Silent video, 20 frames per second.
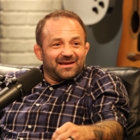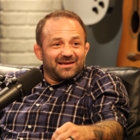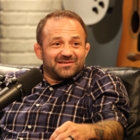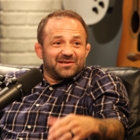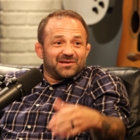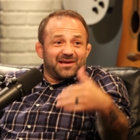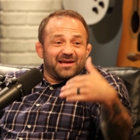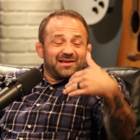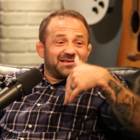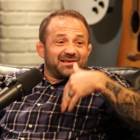It's
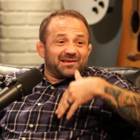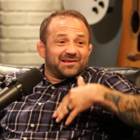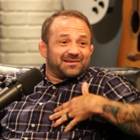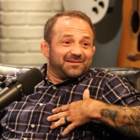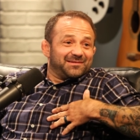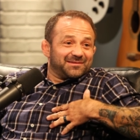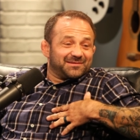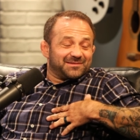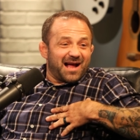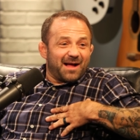a it's a
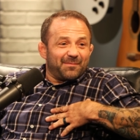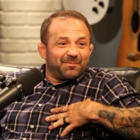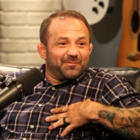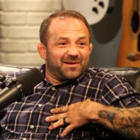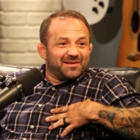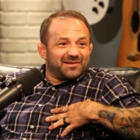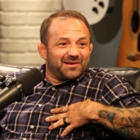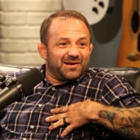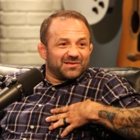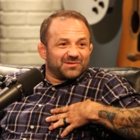
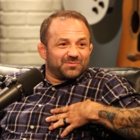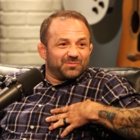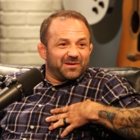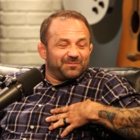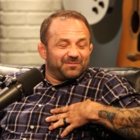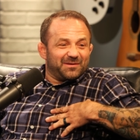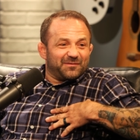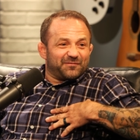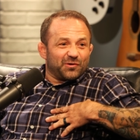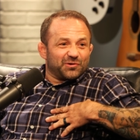compliment to us. We
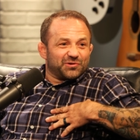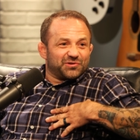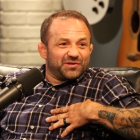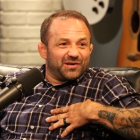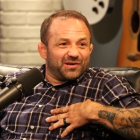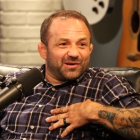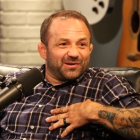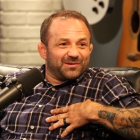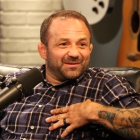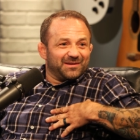the first
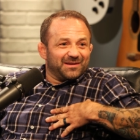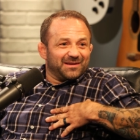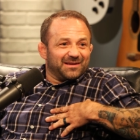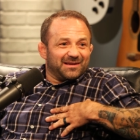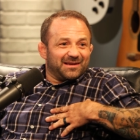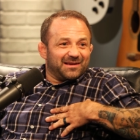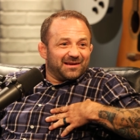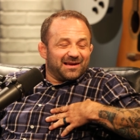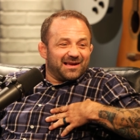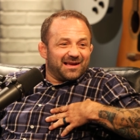year
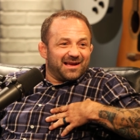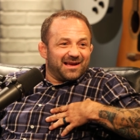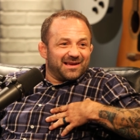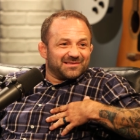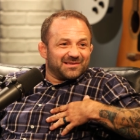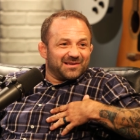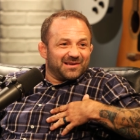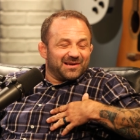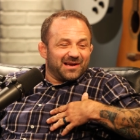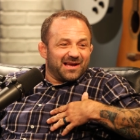uh,
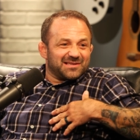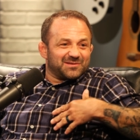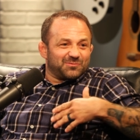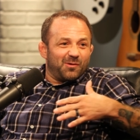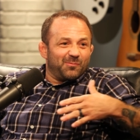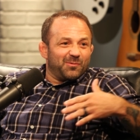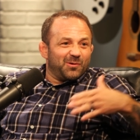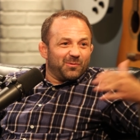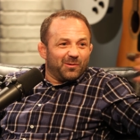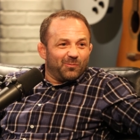as a as a
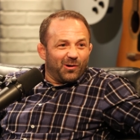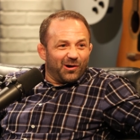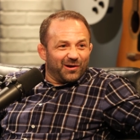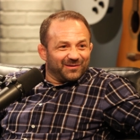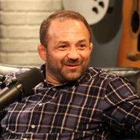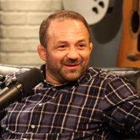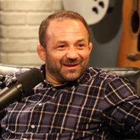woman, we won.